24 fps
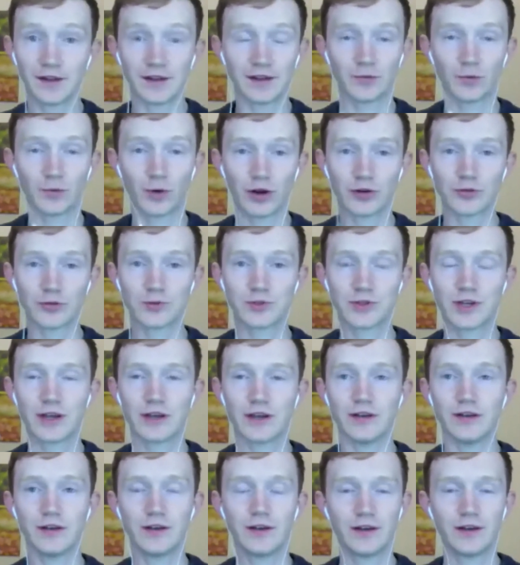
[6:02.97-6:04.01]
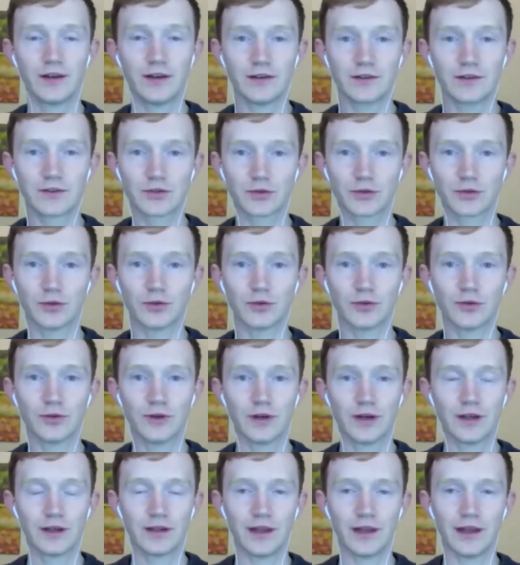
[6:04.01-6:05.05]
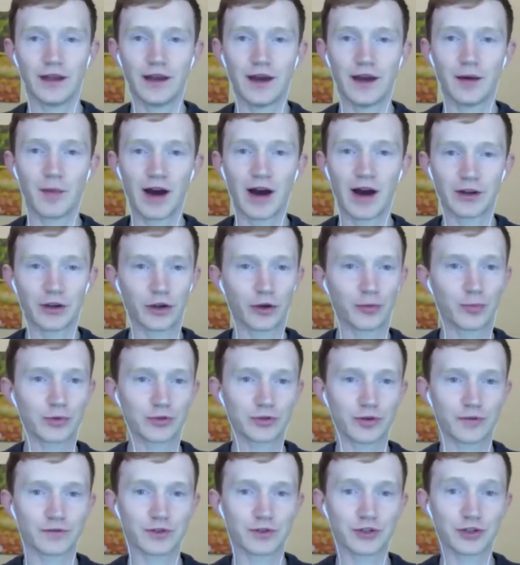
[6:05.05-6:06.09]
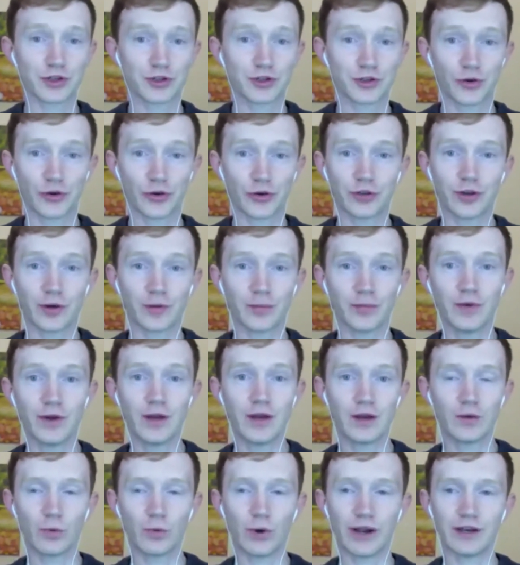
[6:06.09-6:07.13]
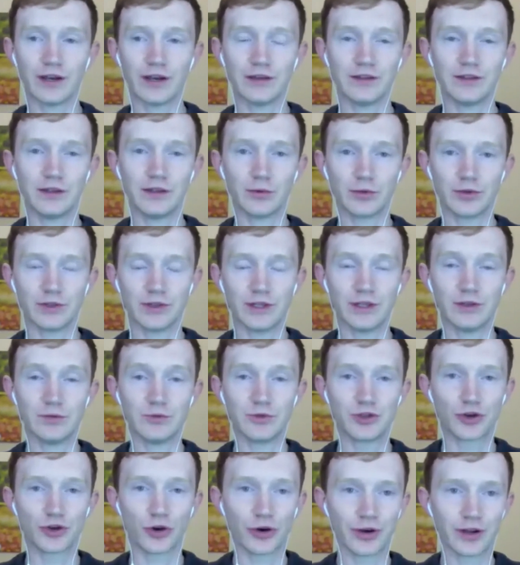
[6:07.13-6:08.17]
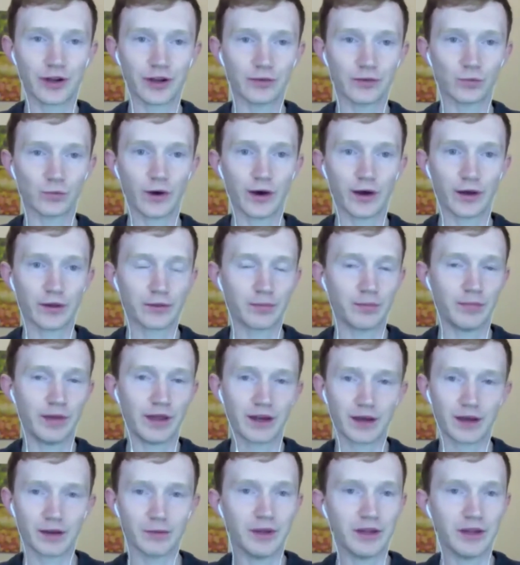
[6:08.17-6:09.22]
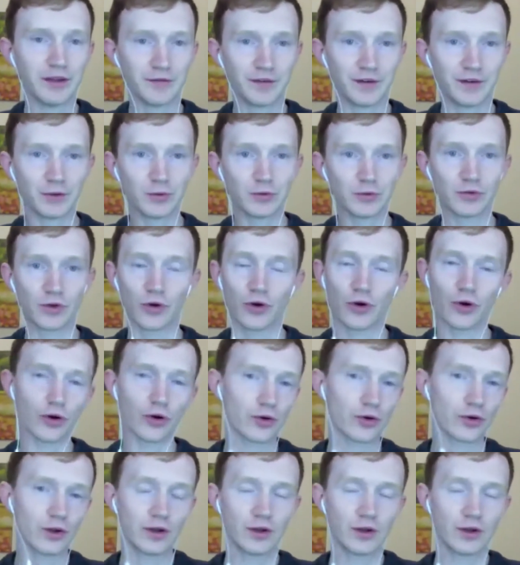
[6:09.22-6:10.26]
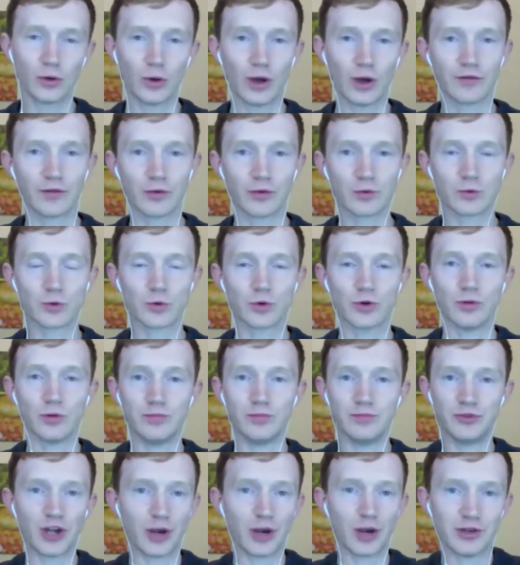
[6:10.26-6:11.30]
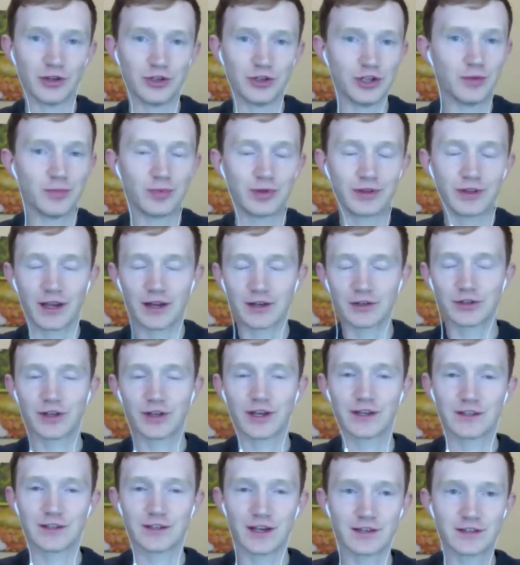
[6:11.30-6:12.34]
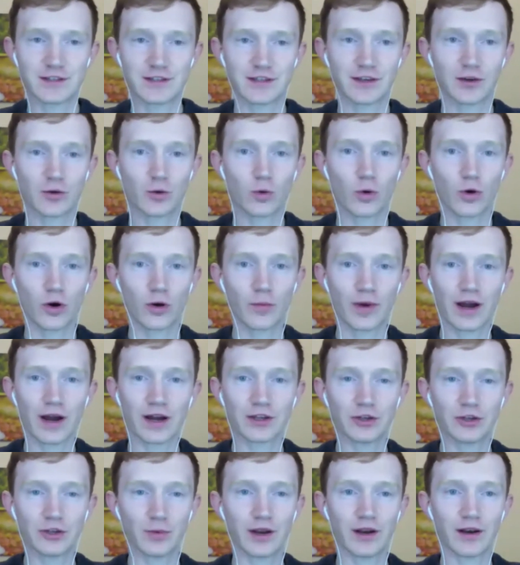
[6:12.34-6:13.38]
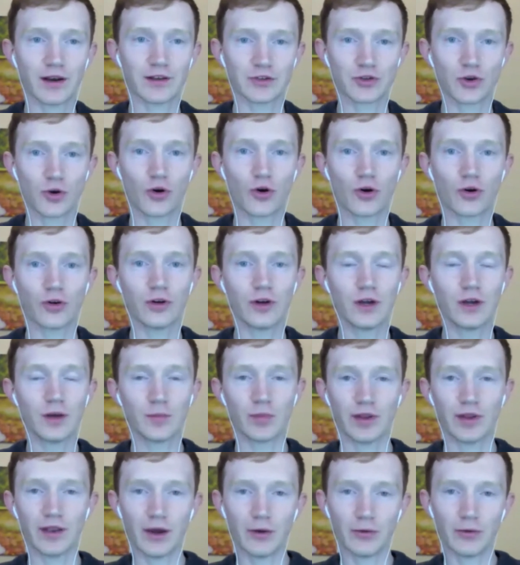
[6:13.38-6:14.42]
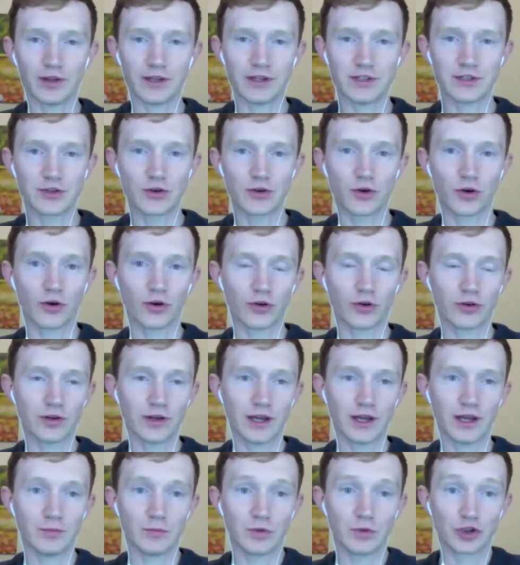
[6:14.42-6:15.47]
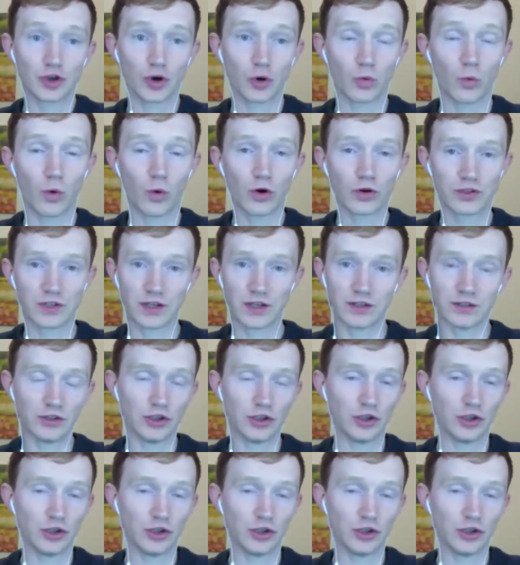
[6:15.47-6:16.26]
100%. So Amari Cooper's obviously just joined them when he was joining with Baker Mayfield or whoever it was going to, Jimmy G potentially as the quarterback. He went as hot, but now that he's got Deshaun Watson,